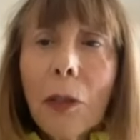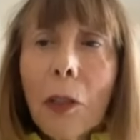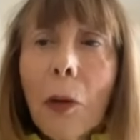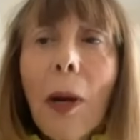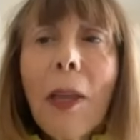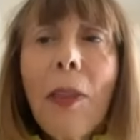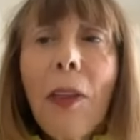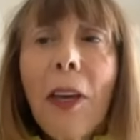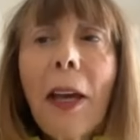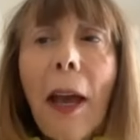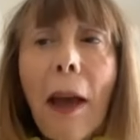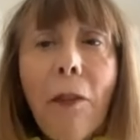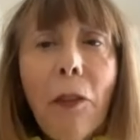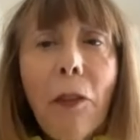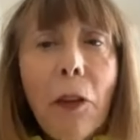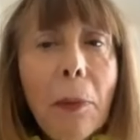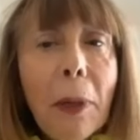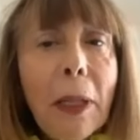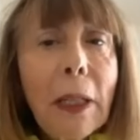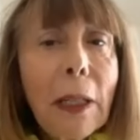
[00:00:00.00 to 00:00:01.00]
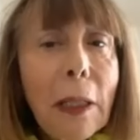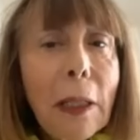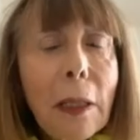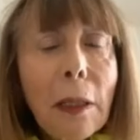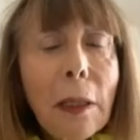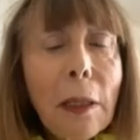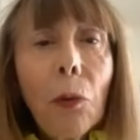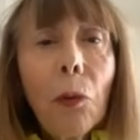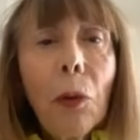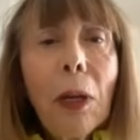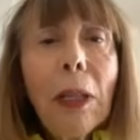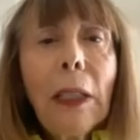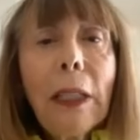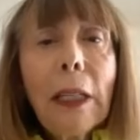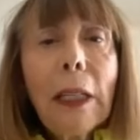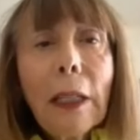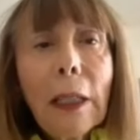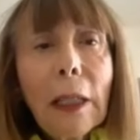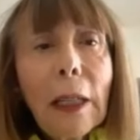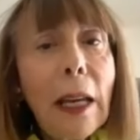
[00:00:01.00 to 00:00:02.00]
So I think everybody is
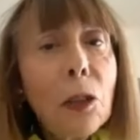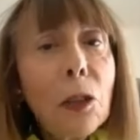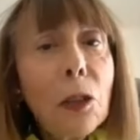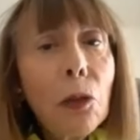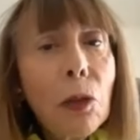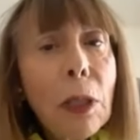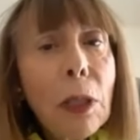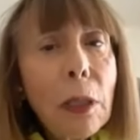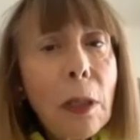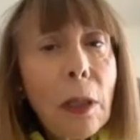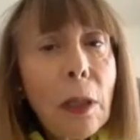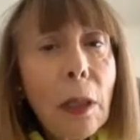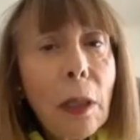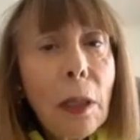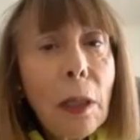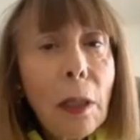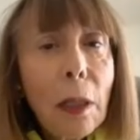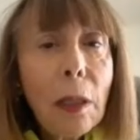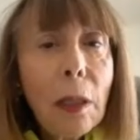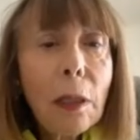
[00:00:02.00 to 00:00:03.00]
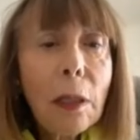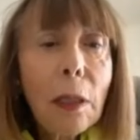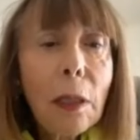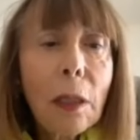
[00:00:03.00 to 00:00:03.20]
really interested in this.